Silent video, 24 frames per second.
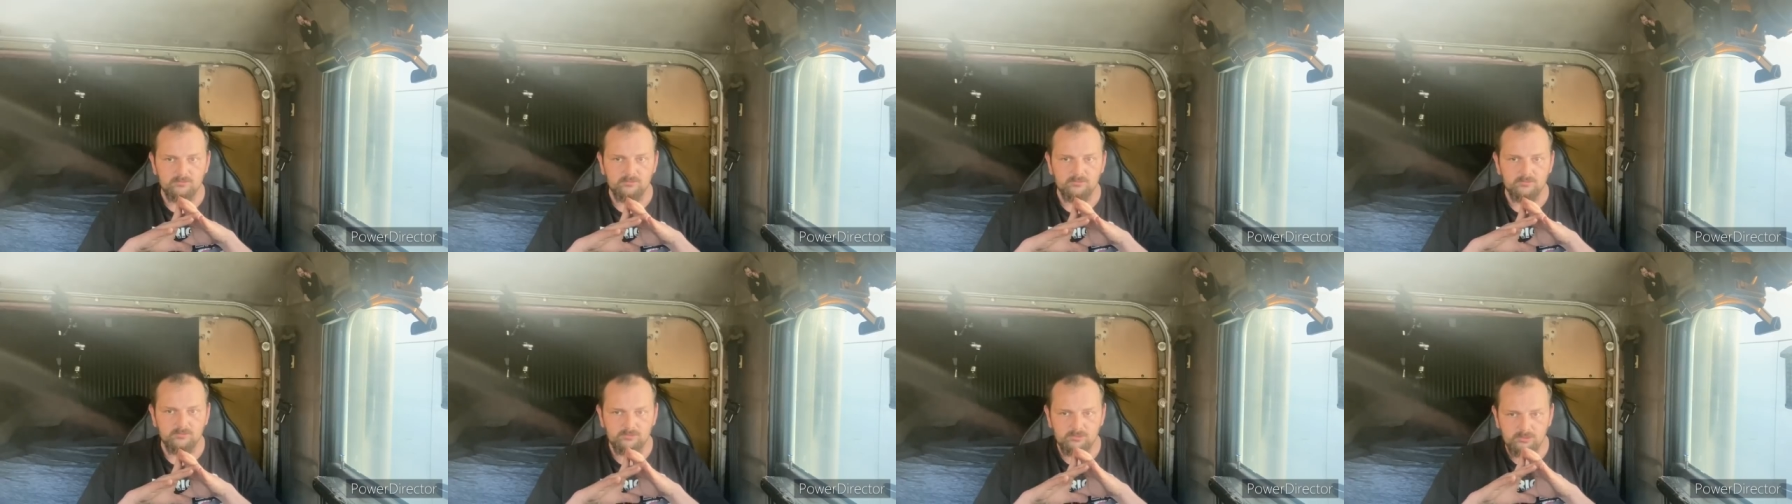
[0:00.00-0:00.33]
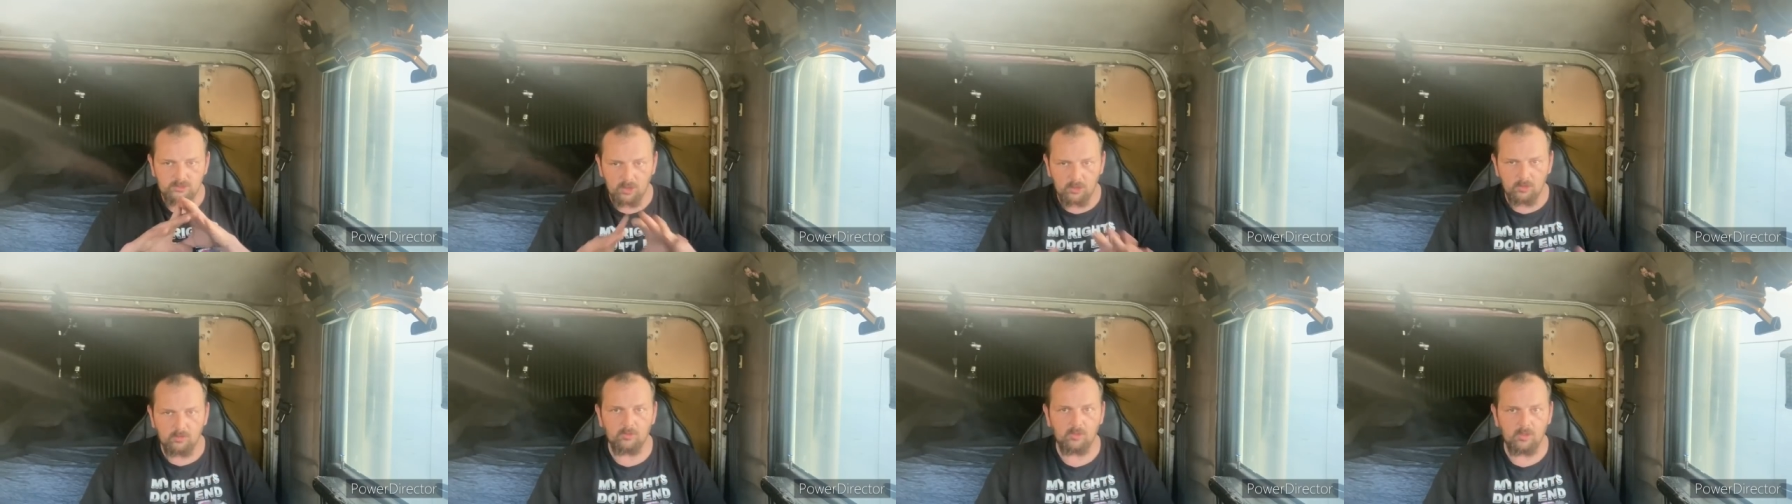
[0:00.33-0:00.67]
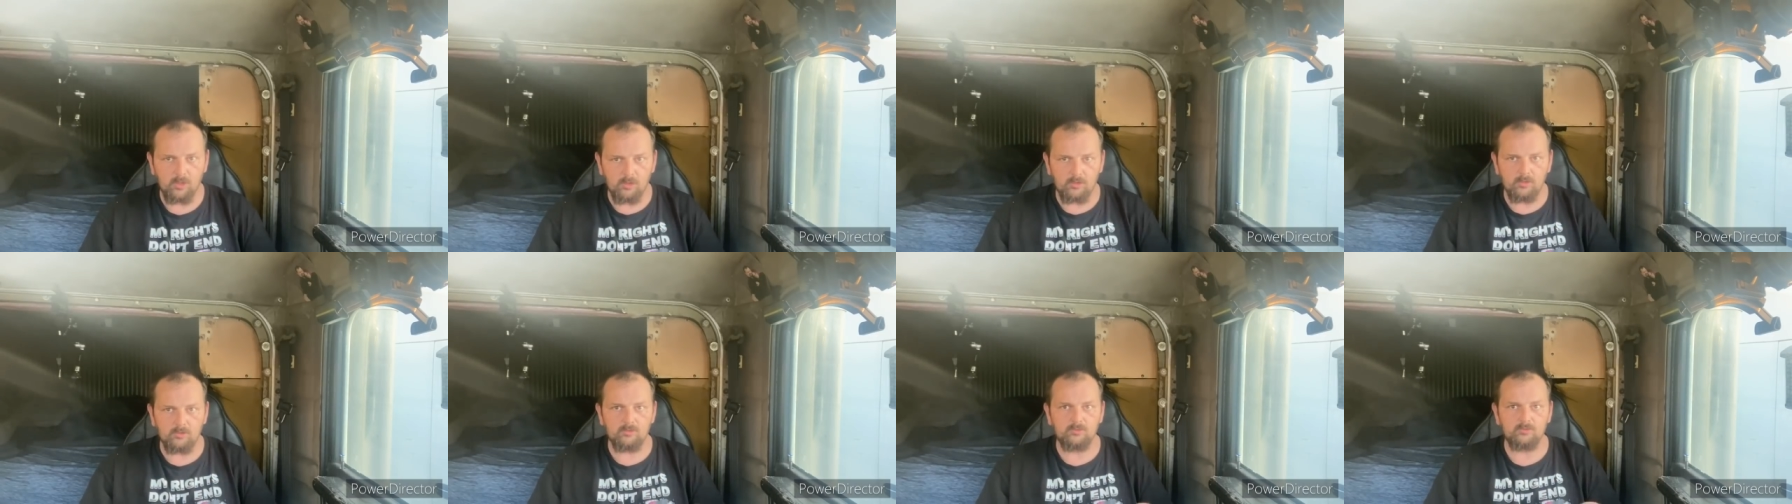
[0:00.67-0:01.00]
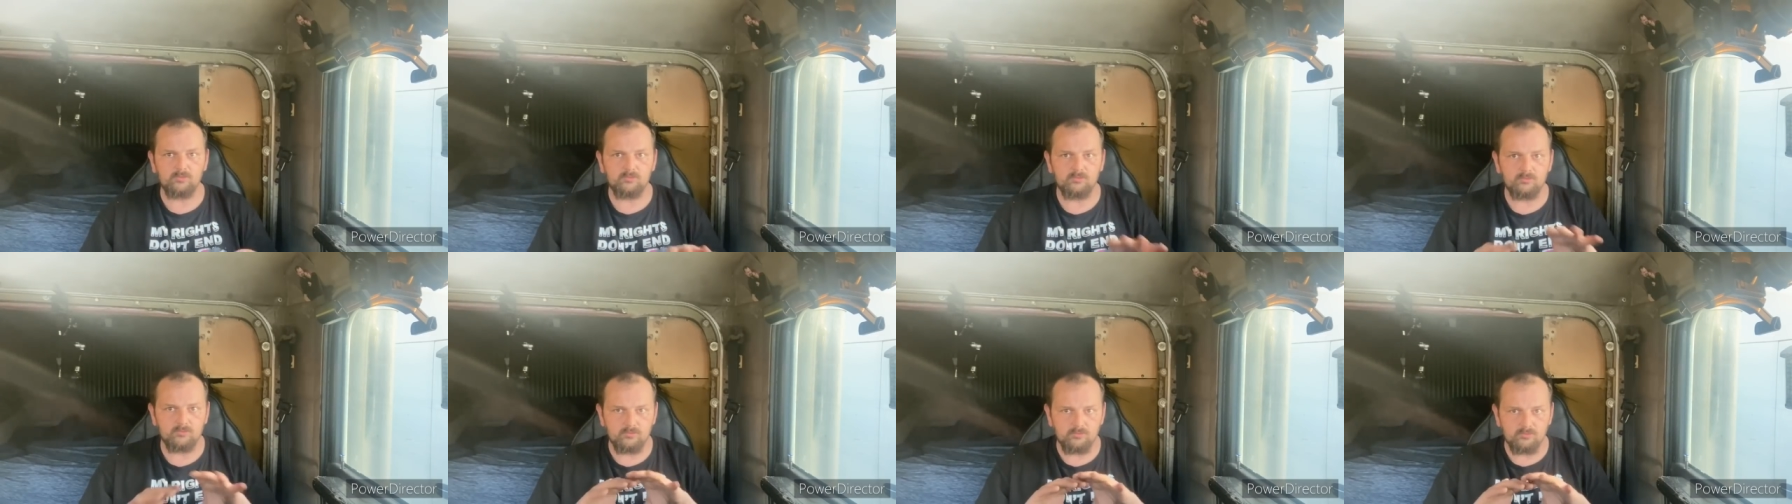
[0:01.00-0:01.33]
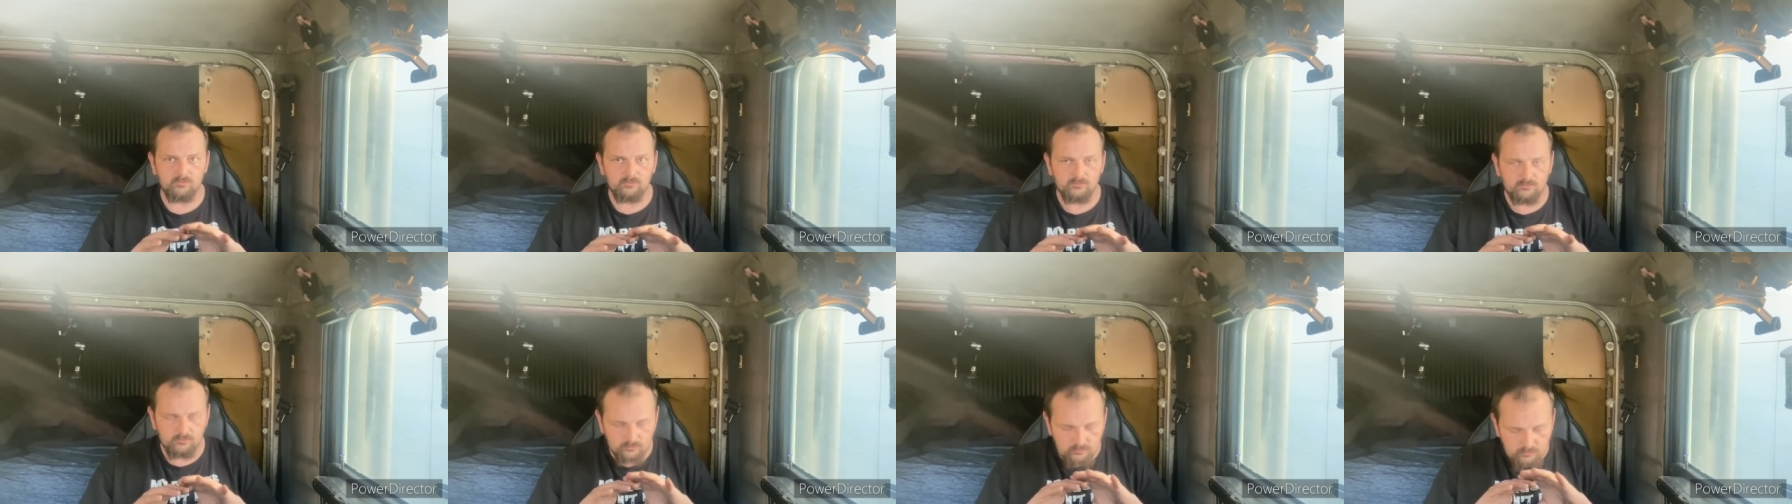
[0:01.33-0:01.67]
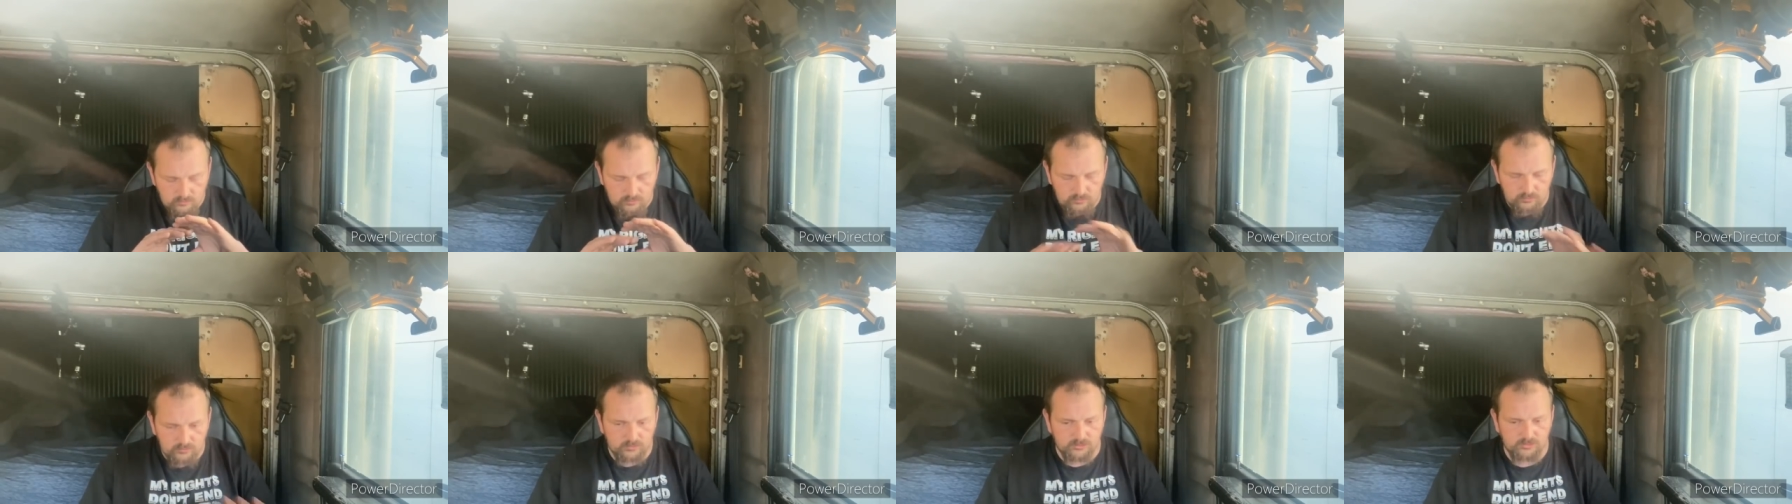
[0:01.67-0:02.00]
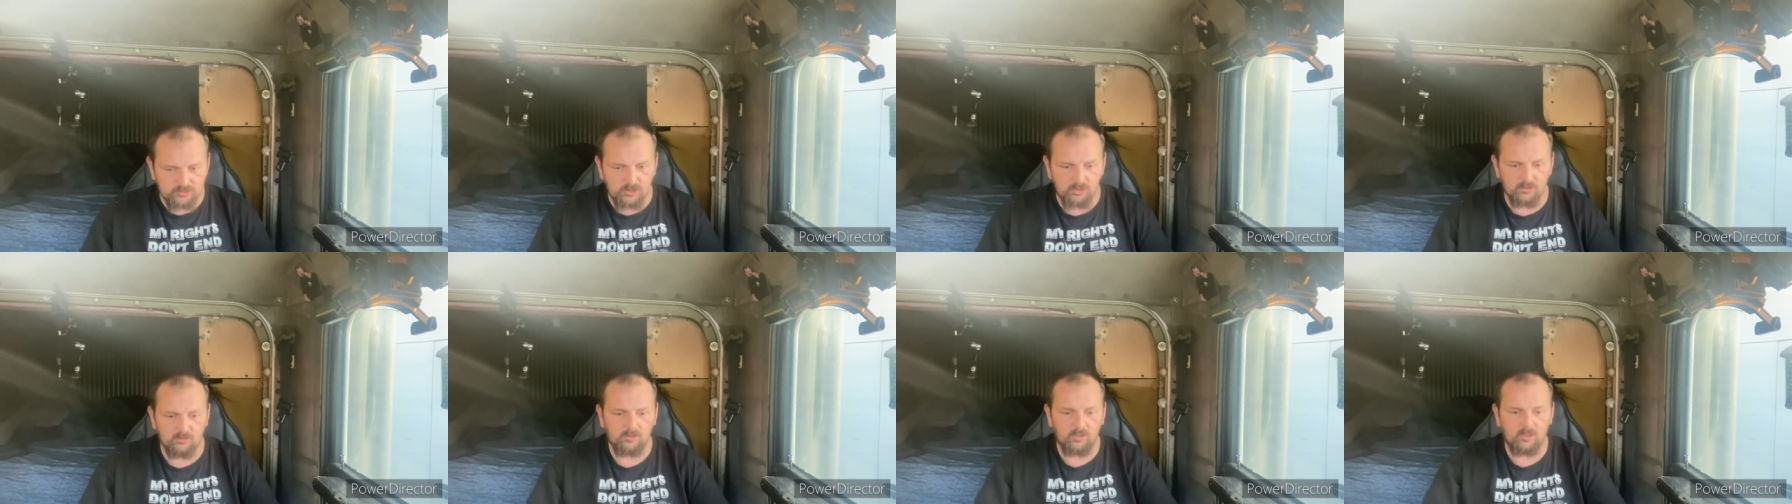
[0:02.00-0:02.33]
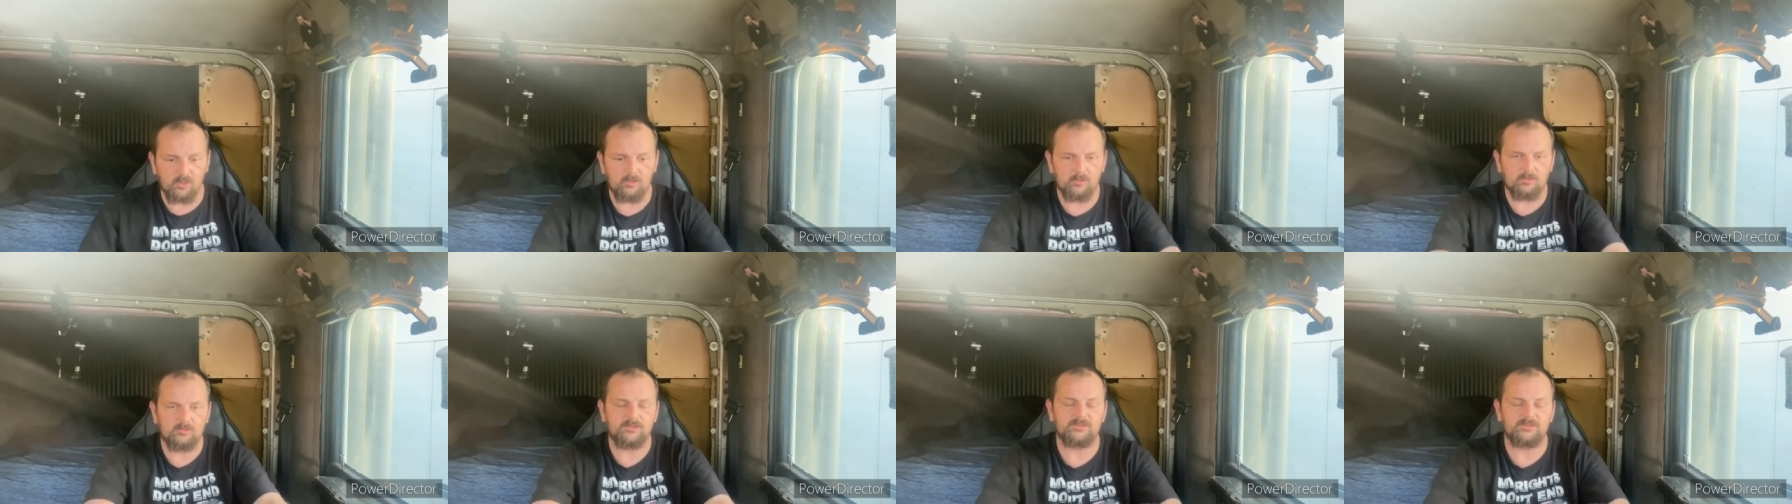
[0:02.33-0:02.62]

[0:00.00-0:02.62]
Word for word: Joho, Joho